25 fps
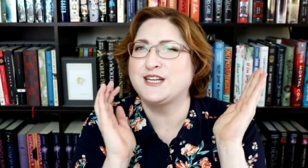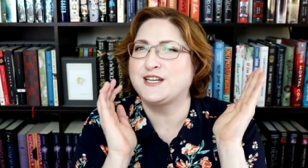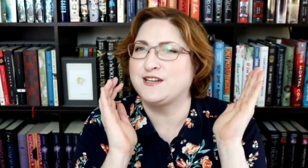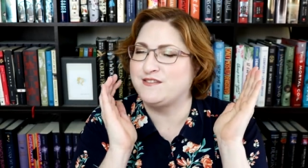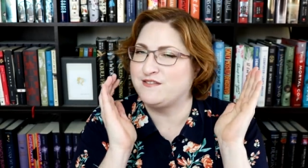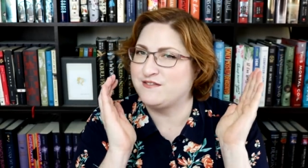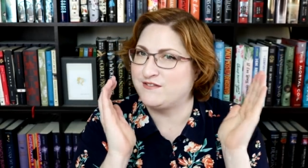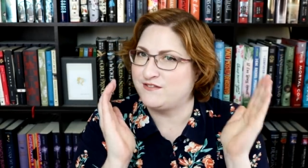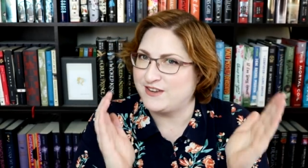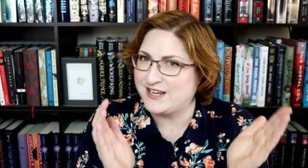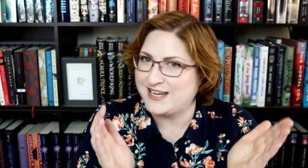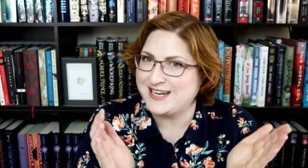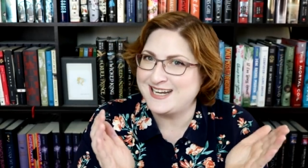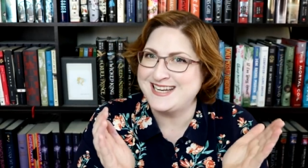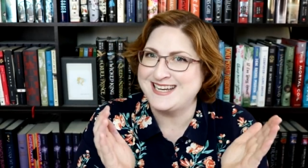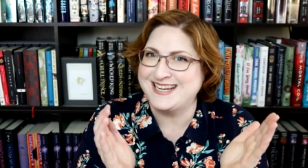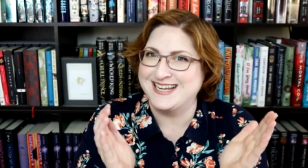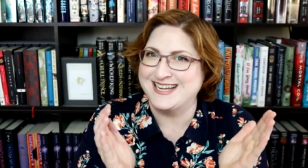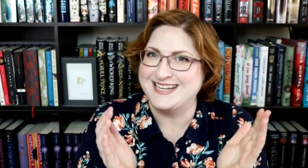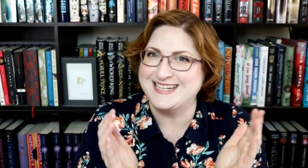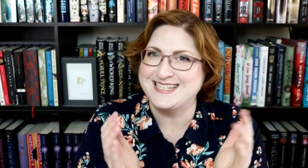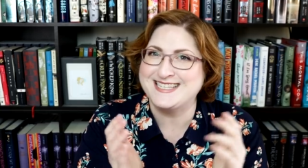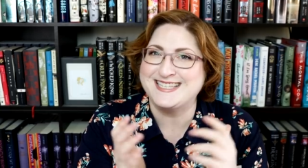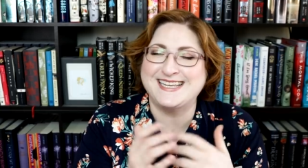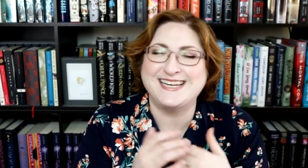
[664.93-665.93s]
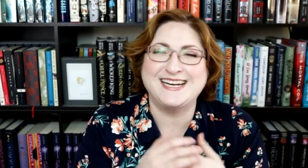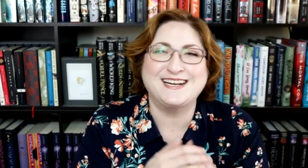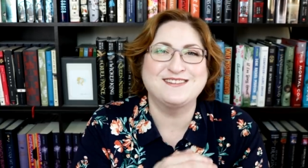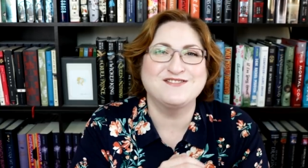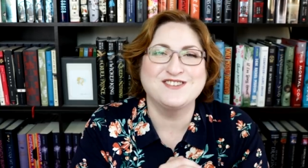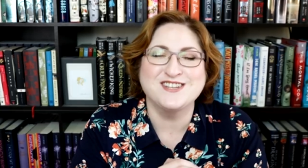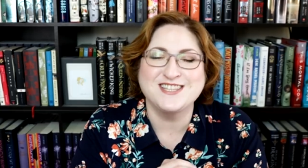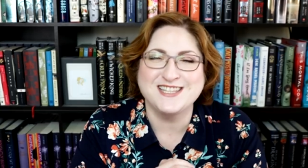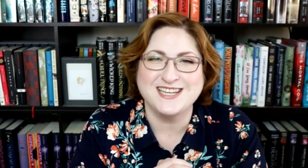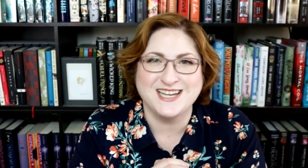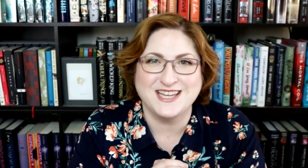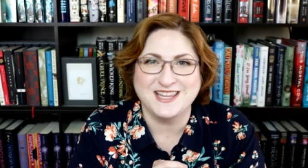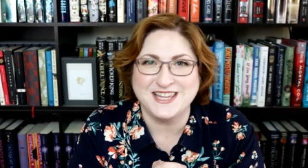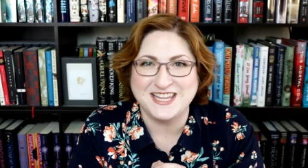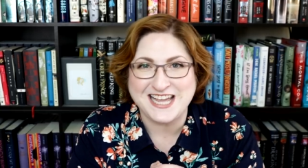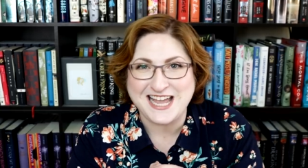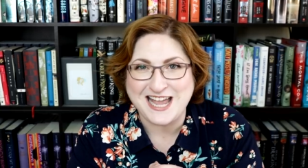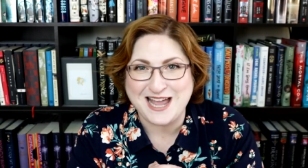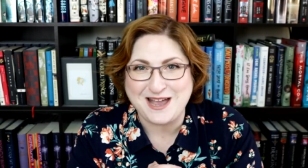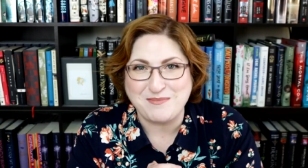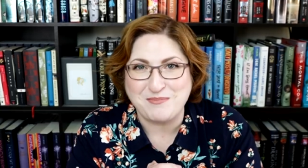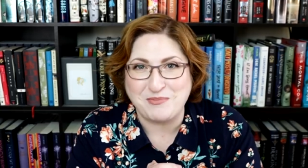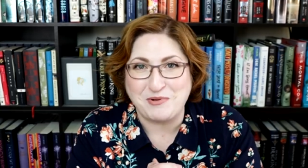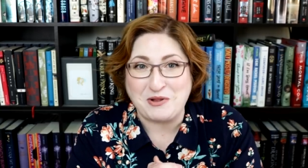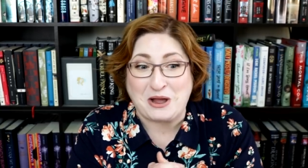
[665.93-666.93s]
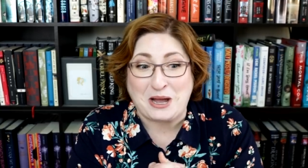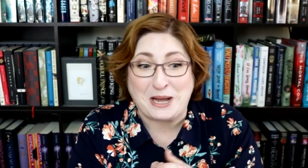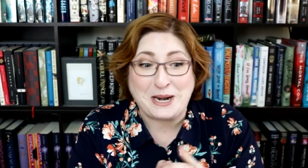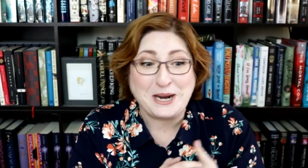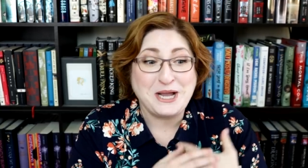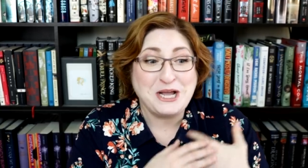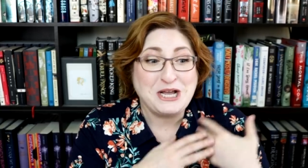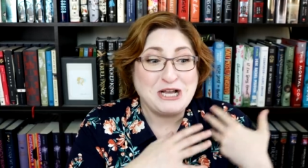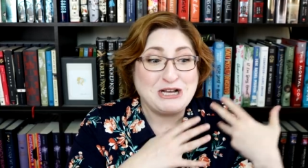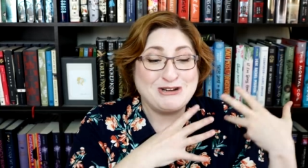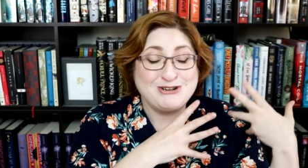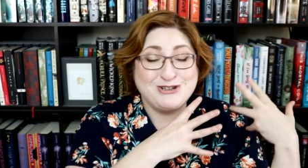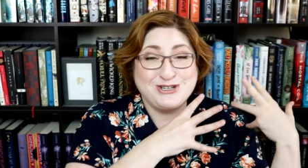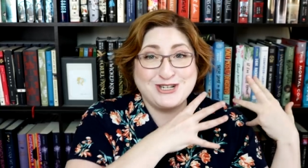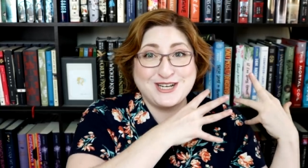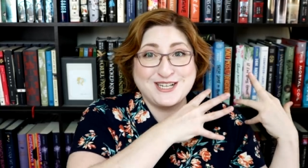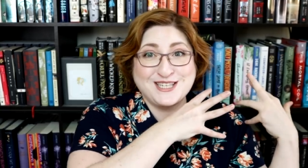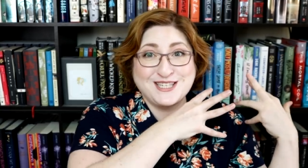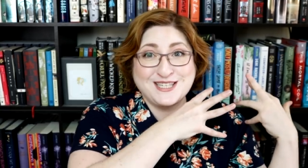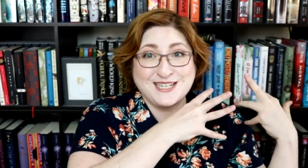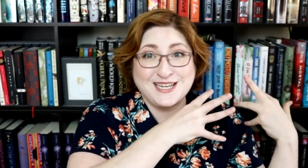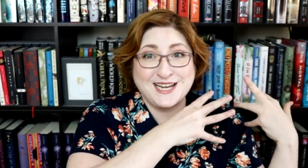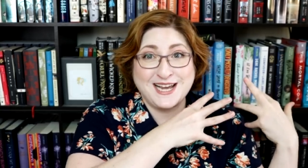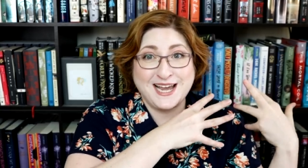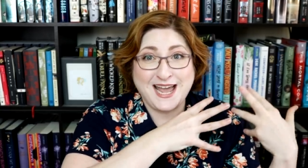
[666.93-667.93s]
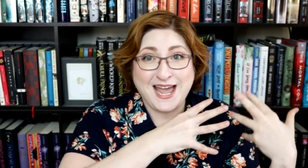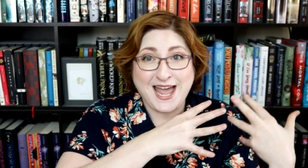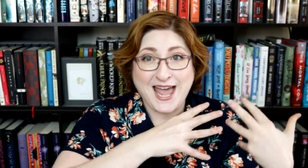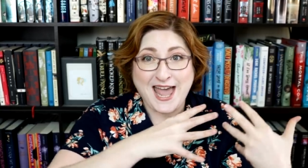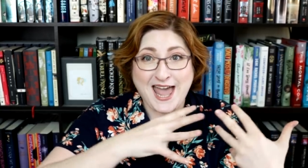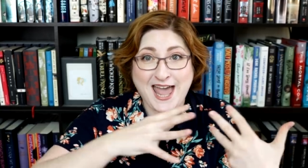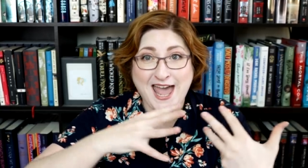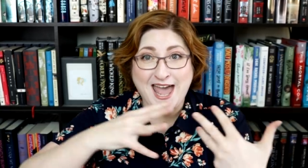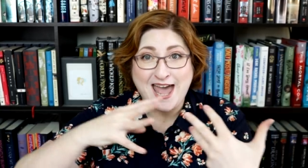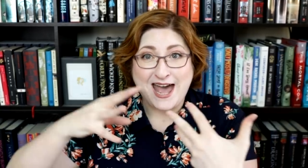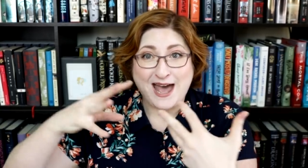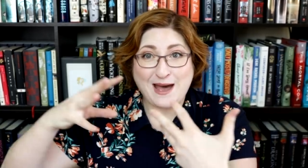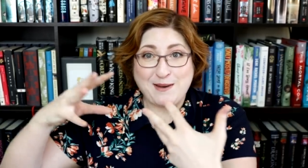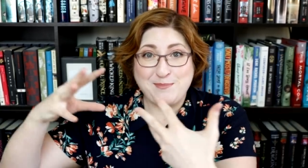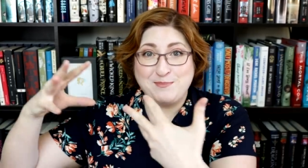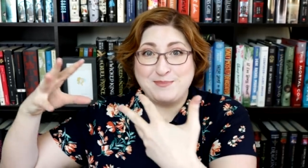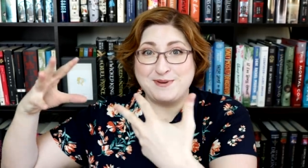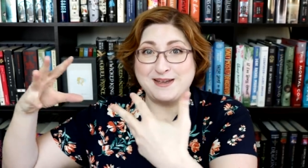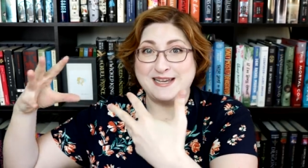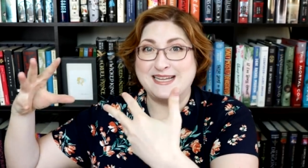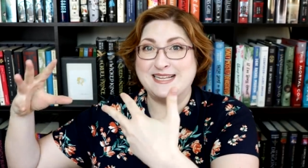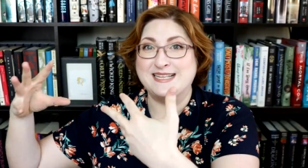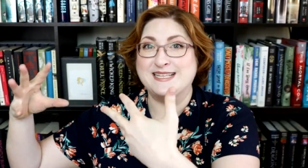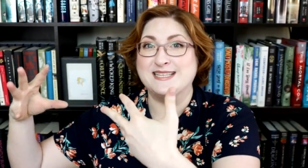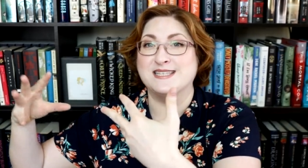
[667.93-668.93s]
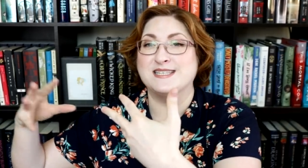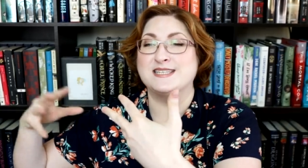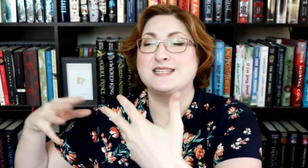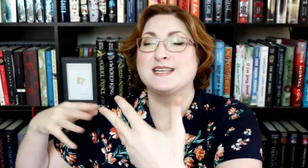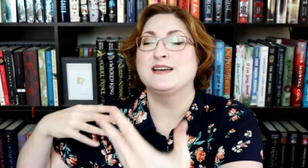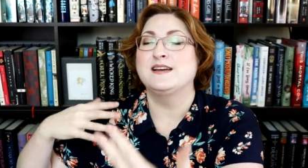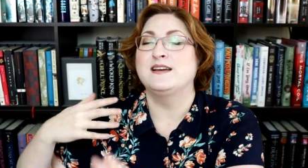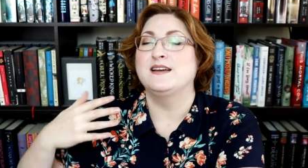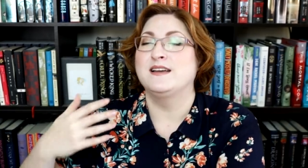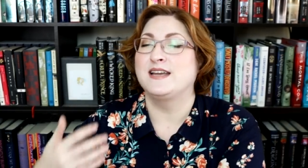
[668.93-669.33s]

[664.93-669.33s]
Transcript: convenient that everything in the A plot just happens?